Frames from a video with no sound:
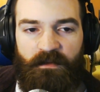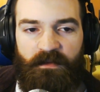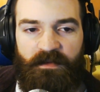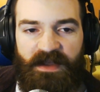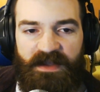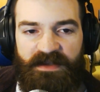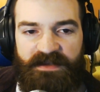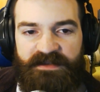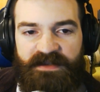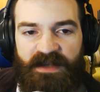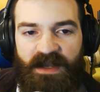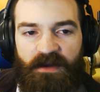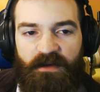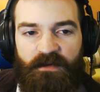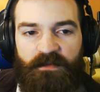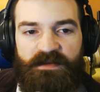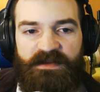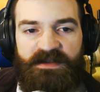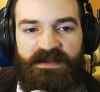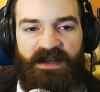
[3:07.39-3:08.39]
that
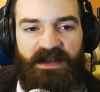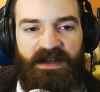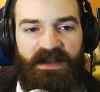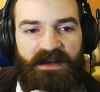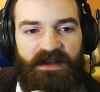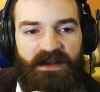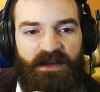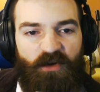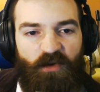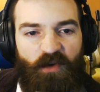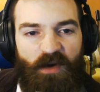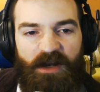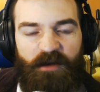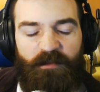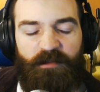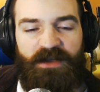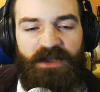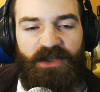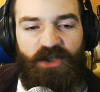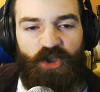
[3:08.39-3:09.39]
sounds like an
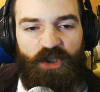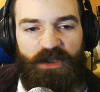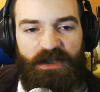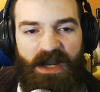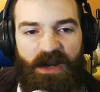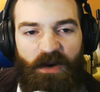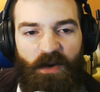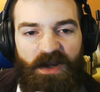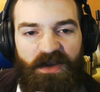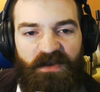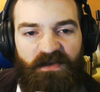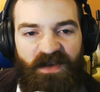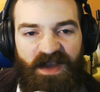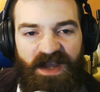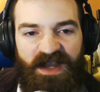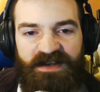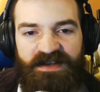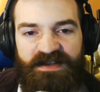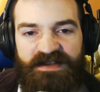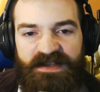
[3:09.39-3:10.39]
incredibly generic
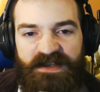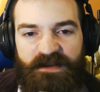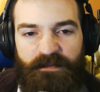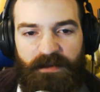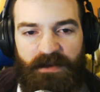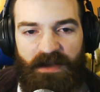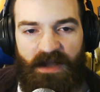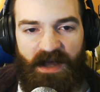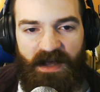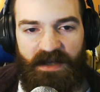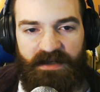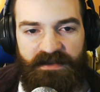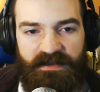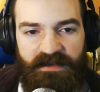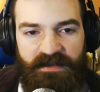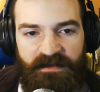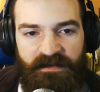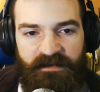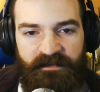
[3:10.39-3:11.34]
fantasy plot.